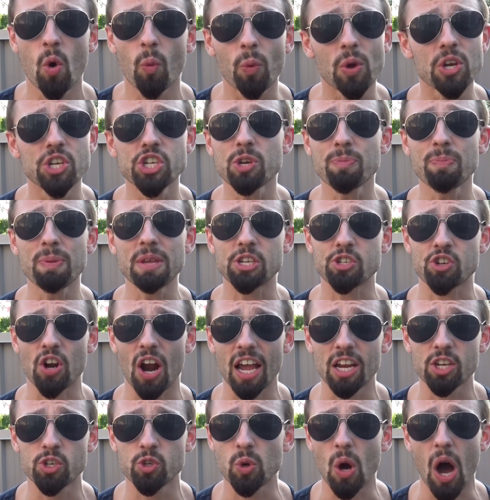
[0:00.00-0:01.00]
we should be
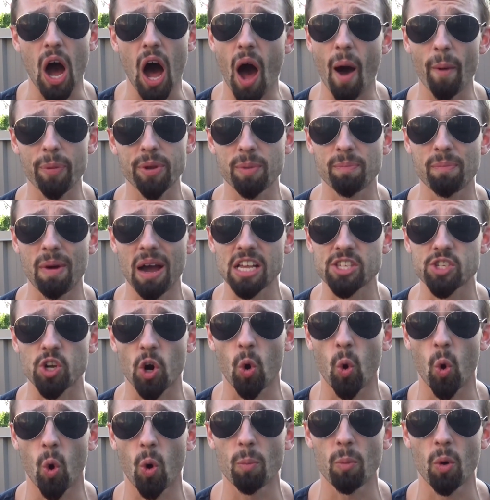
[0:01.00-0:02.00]
trying to optimize
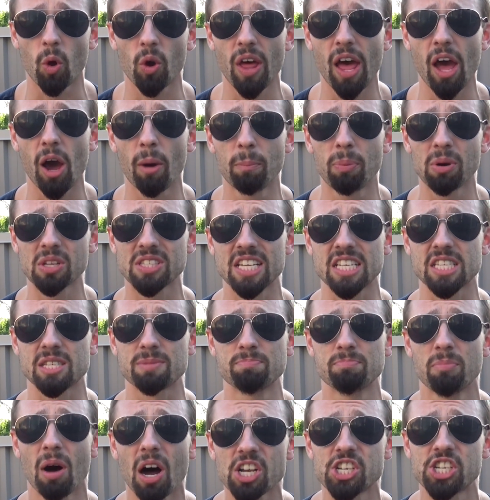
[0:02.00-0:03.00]
our hormonal outputs as
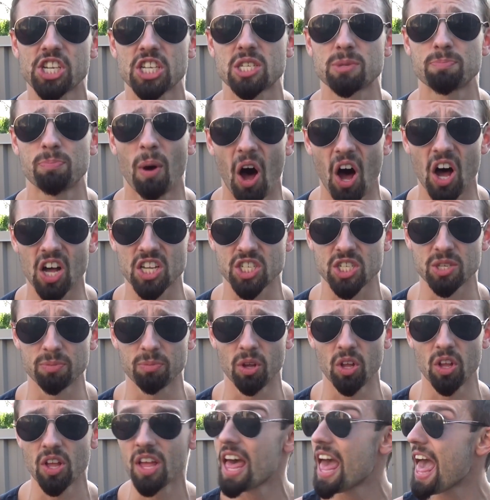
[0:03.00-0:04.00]
much as
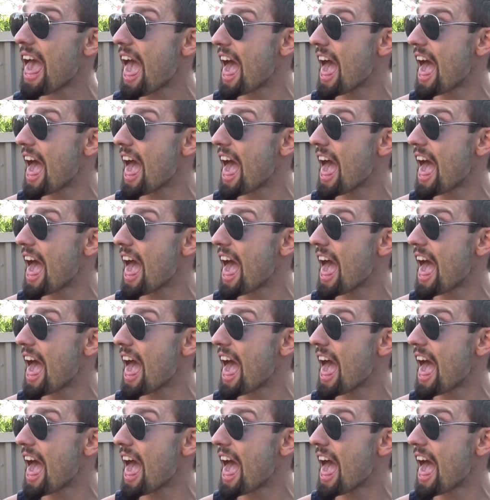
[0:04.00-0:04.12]
possible.